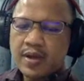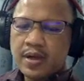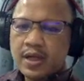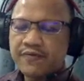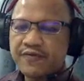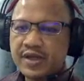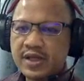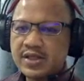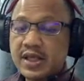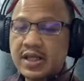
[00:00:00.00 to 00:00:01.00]
If it
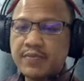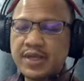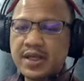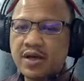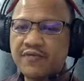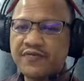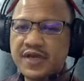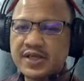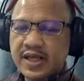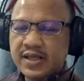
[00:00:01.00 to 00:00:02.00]
is in the middle of
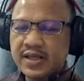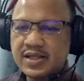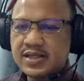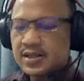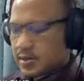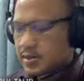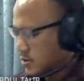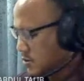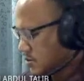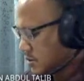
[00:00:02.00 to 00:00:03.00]
the sentence,
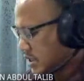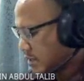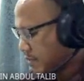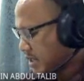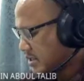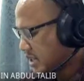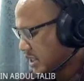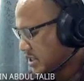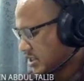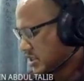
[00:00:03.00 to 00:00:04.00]
they might
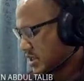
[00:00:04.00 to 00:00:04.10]
change.